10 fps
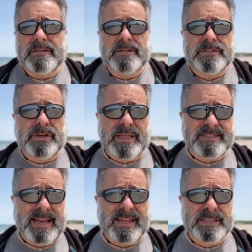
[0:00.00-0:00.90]
So that's
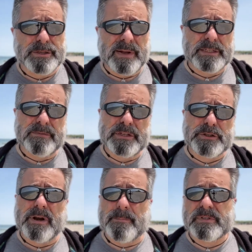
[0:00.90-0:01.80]
it. It's a relatively
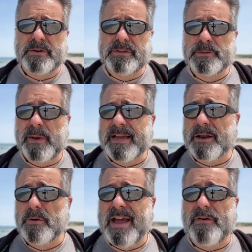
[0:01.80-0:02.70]
short episode this week. I
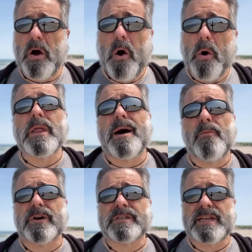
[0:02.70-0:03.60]
don't have a whole lot
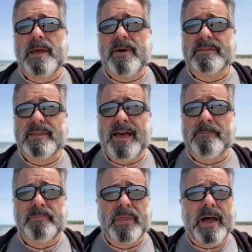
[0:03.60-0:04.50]
more to say about that.
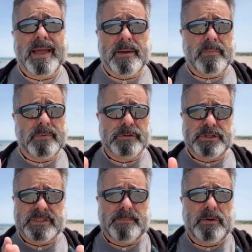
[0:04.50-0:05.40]
I
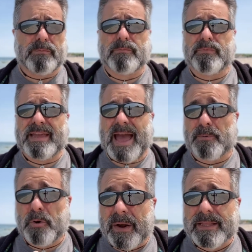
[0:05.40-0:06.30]
just let me recap
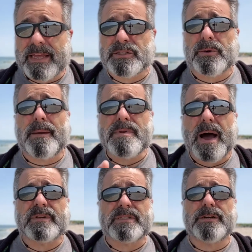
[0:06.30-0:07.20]
quickly so I'm
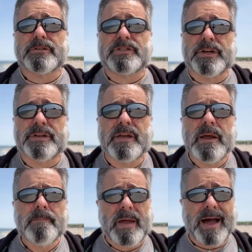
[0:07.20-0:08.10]
not misunderstood.
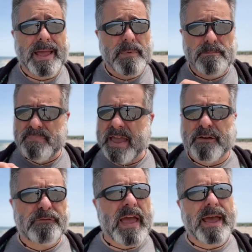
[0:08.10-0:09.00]
I am a big
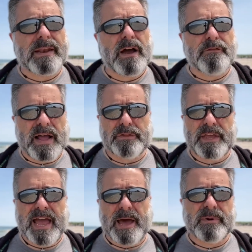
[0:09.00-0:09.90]
fan of healthy
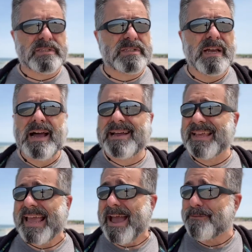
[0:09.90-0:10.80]
habits. I
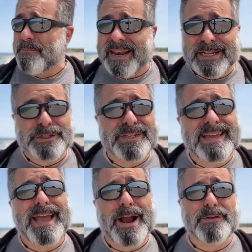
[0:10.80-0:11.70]
think everybody should take
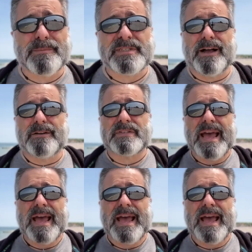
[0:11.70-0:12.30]
care of themselves.